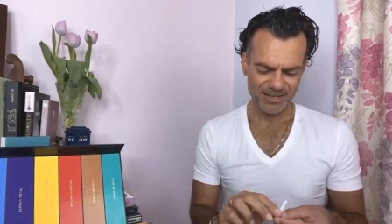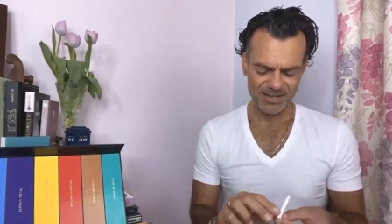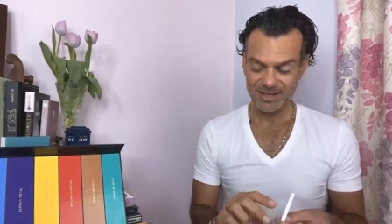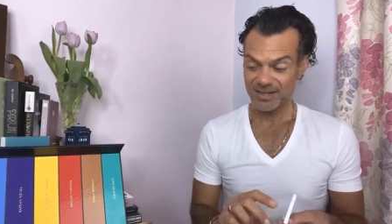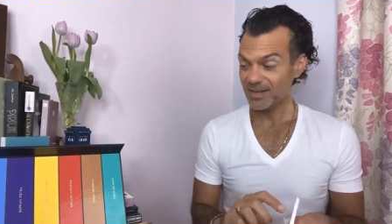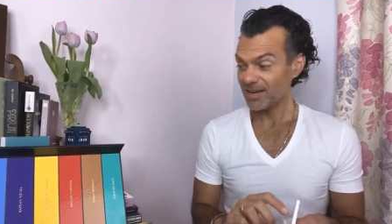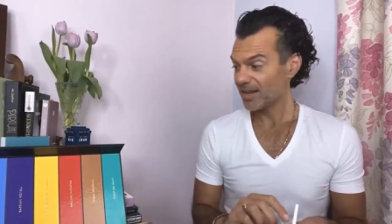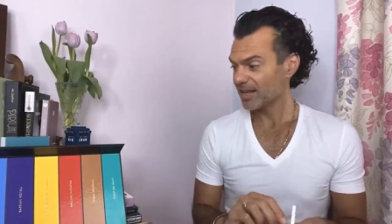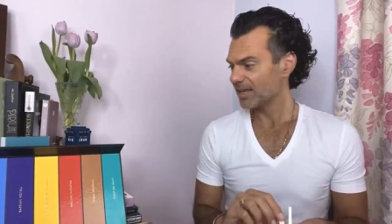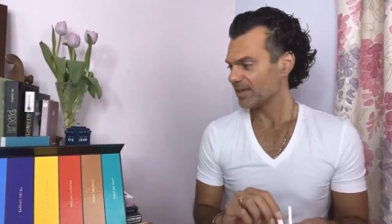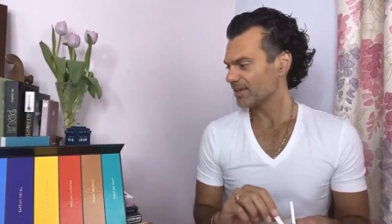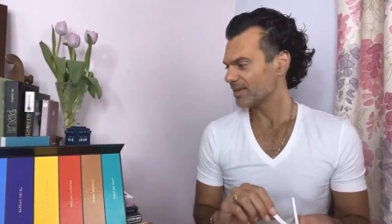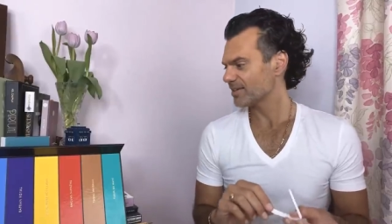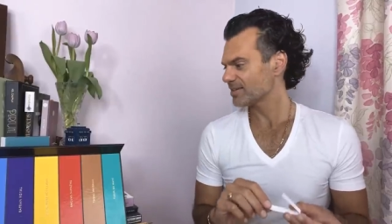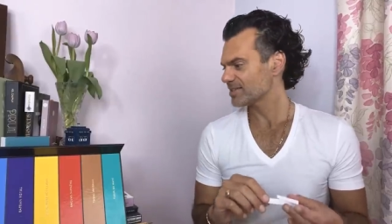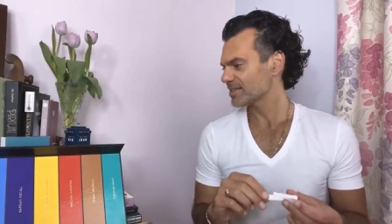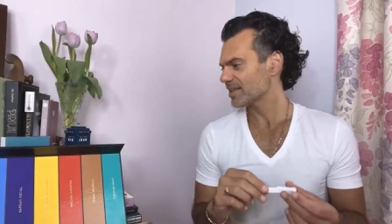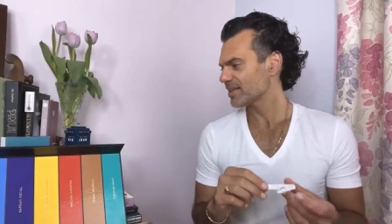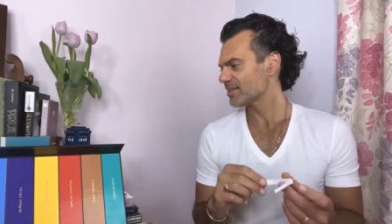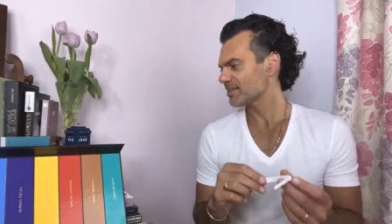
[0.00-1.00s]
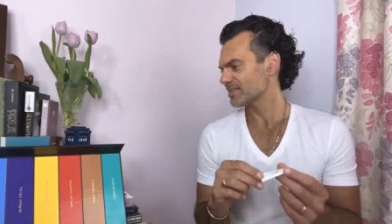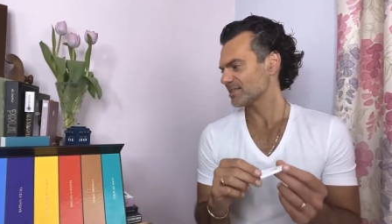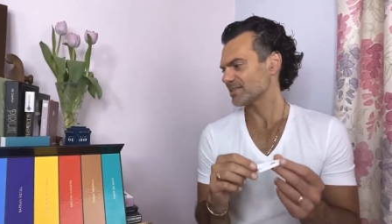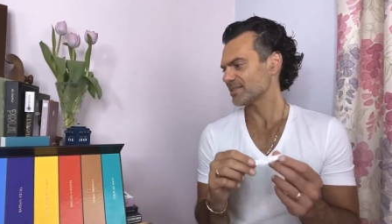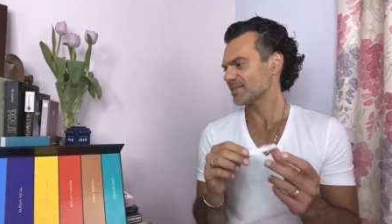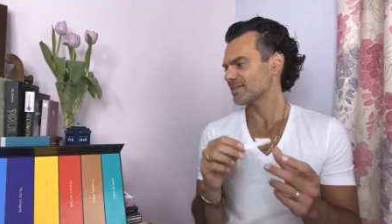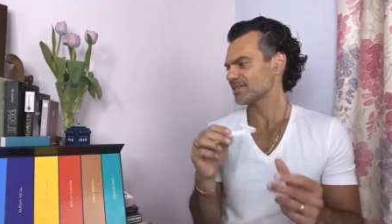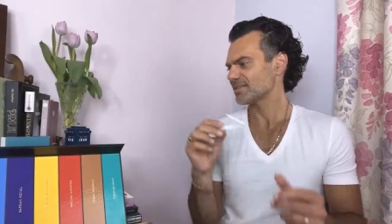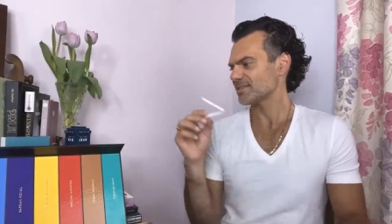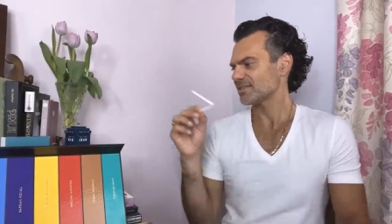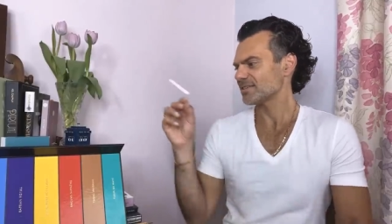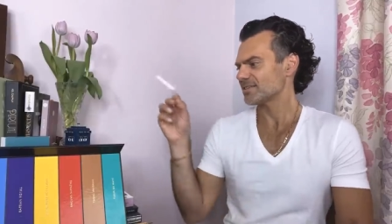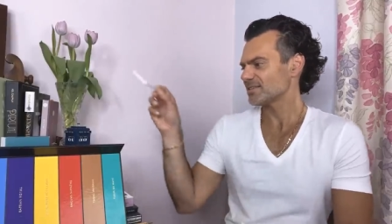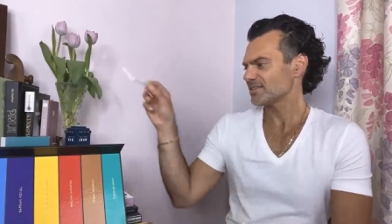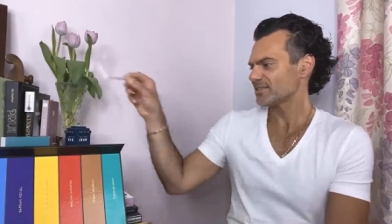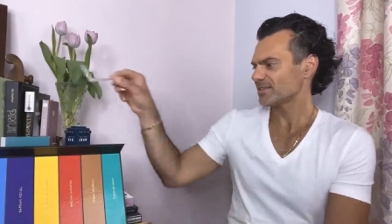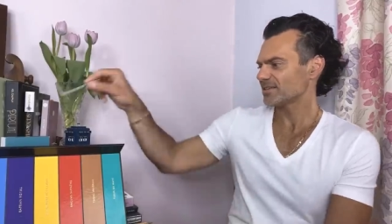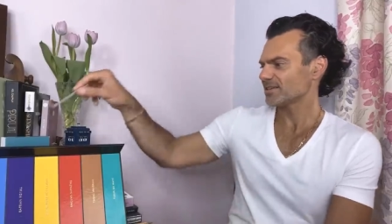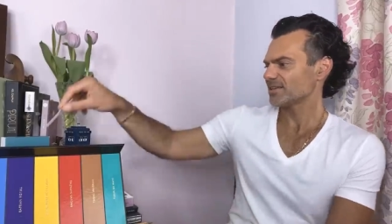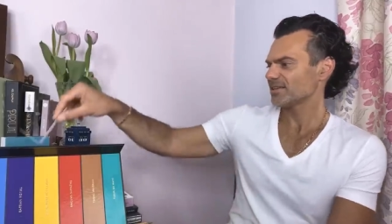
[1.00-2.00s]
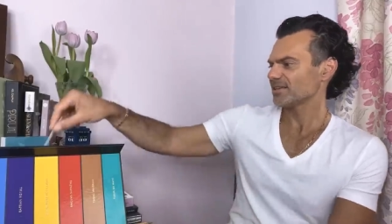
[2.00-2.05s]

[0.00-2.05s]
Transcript: like a sales assistant